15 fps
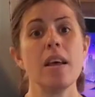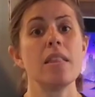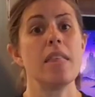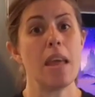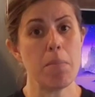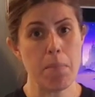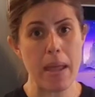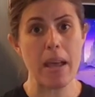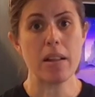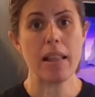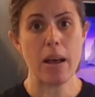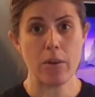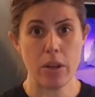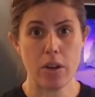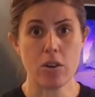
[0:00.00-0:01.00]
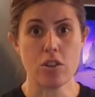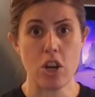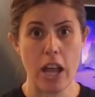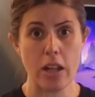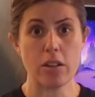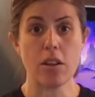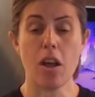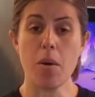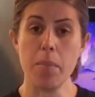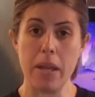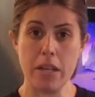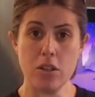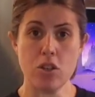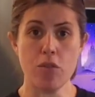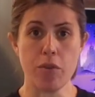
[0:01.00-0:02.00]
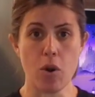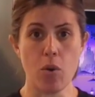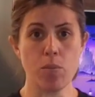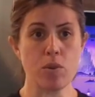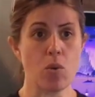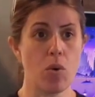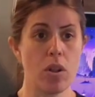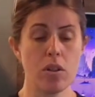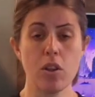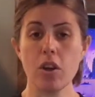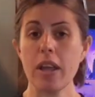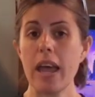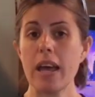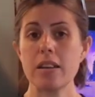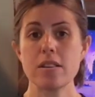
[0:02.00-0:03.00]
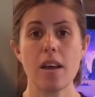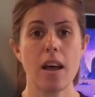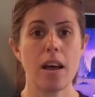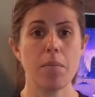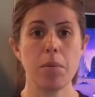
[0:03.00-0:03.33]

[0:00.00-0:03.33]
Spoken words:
They may allow your child to come into for homeschool. Look at